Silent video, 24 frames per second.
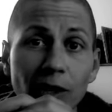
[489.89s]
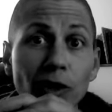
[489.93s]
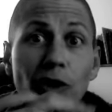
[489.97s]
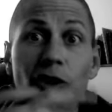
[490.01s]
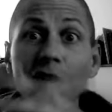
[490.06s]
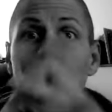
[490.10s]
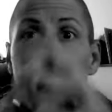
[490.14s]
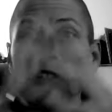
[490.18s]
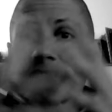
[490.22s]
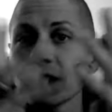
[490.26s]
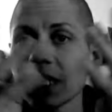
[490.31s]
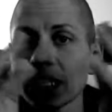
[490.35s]

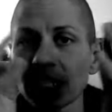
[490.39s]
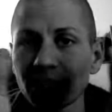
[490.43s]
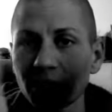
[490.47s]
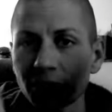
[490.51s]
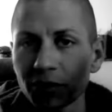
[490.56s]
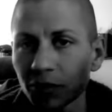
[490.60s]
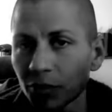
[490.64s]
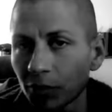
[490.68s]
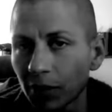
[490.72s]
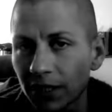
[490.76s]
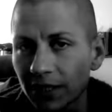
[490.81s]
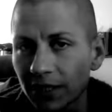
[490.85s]
looks like
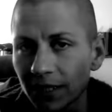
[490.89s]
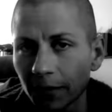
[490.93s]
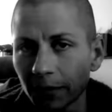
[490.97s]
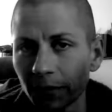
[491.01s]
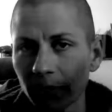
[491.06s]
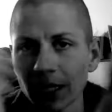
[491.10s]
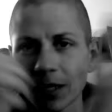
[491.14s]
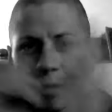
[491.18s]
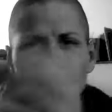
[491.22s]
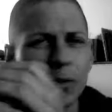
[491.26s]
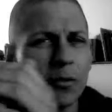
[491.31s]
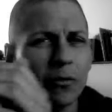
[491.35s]
you're doing
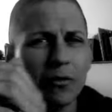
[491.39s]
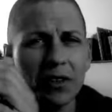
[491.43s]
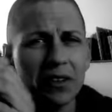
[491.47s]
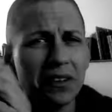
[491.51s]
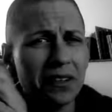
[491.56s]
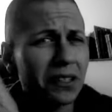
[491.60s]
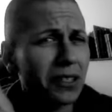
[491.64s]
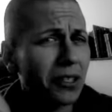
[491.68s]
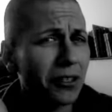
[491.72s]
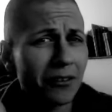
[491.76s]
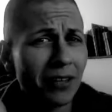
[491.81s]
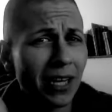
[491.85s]
something when
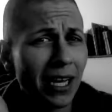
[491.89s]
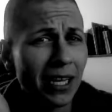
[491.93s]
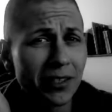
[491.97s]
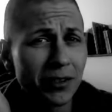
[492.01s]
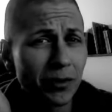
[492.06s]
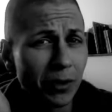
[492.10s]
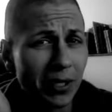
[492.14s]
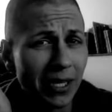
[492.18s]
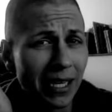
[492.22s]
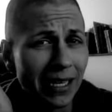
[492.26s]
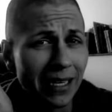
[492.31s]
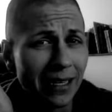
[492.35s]
really you're not
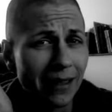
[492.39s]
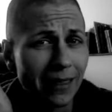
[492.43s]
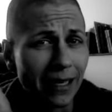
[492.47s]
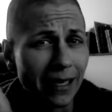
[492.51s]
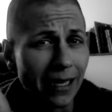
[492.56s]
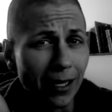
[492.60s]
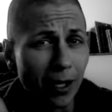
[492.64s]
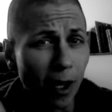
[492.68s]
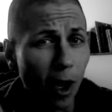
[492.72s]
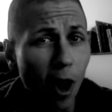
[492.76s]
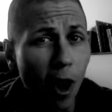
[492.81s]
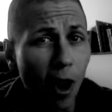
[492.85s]
doing
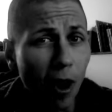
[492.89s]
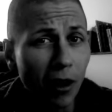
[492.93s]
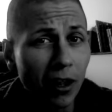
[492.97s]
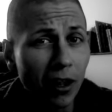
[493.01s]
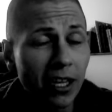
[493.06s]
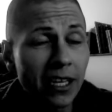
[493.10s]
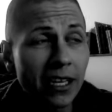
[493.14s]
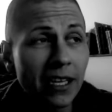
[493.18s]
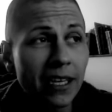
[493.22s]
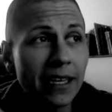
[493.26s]
anything at all.